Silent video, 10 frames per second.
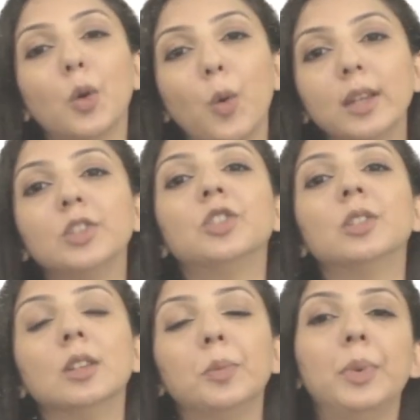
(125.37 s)

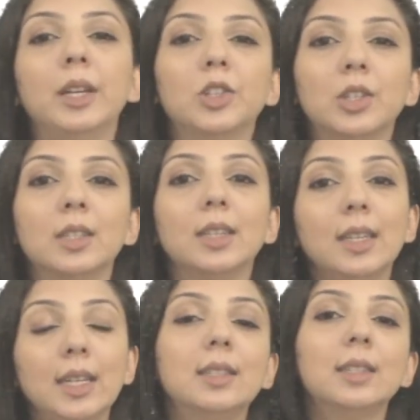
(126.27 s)
question a patient
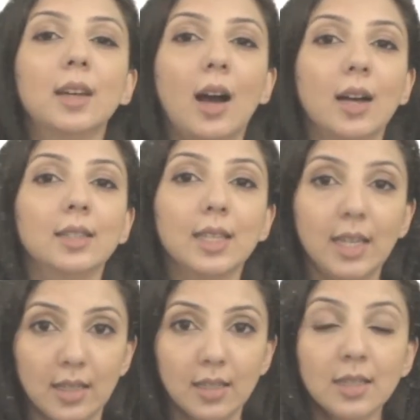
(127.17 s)
needs to ask
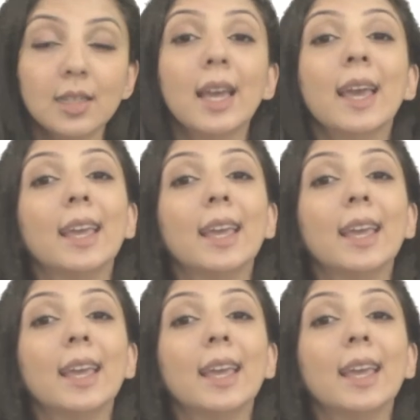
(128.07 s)
is,